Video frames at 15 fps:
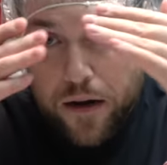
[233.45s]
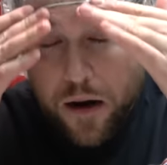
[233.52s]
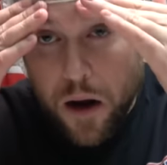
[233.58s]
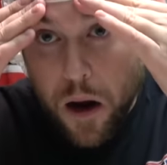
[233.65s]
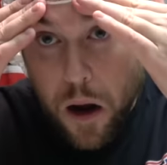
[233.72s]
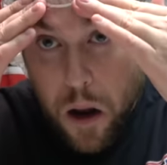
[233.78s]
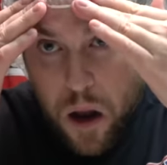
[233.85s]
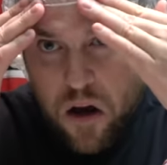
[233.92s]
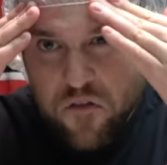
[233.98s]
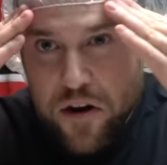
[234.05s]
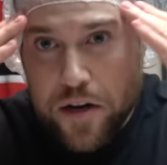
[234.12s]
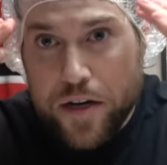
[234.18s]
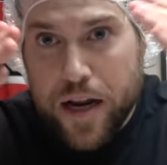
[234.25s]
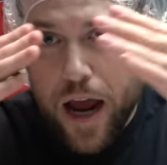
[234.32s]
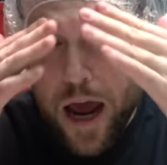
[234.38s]
uh, every
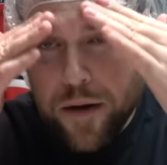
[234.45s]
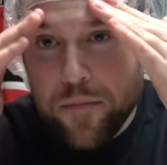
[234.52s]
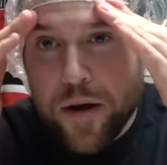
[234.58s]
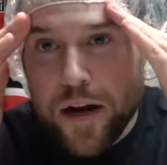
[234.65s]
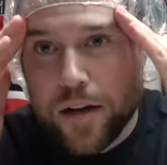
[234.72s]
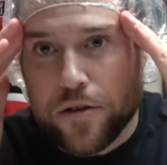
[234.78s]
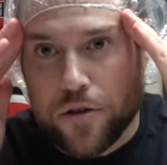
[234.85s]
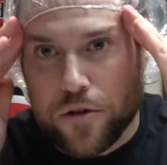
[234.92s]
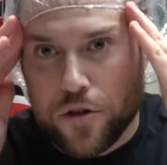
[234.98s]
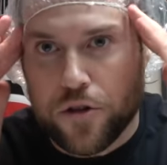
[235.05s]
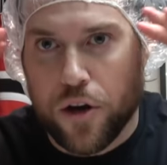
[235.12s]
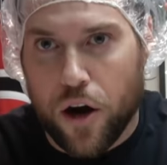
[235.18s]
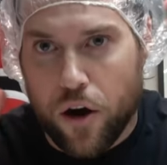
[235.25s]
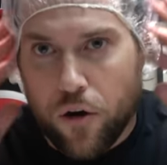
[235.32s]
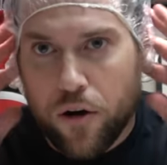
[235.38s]
10 minutes or
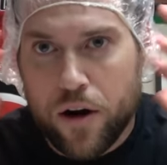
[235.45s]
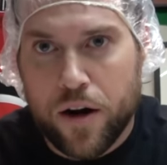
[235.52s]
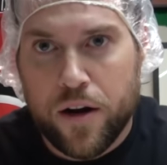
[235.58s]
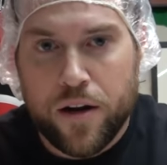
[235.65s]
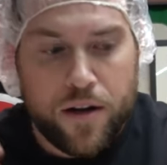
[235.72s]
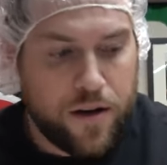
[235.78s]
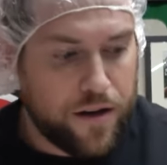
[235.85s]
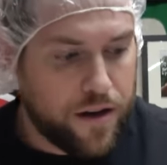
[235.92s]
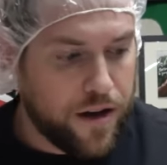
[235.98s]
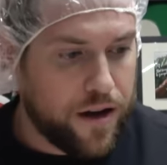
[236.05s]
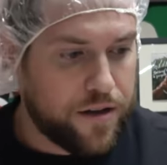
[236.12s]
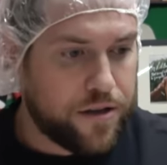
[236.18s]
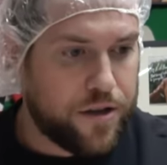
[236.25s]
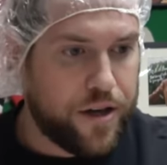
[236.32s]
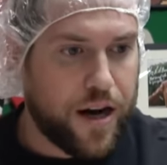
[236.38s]
so uh,
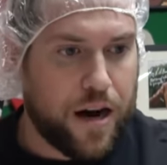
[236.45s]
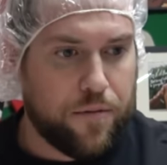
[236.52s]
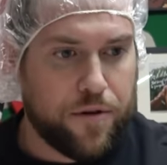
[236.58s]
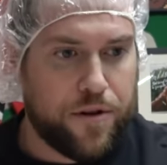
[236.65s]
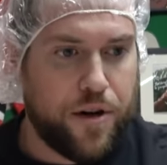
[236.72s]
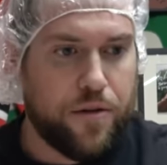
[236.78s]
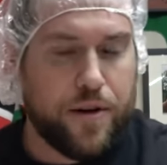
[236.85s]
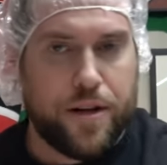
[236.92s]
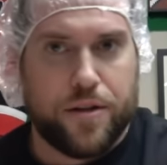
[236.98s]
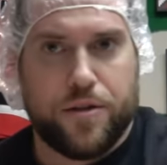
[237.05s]
to see how we're doing.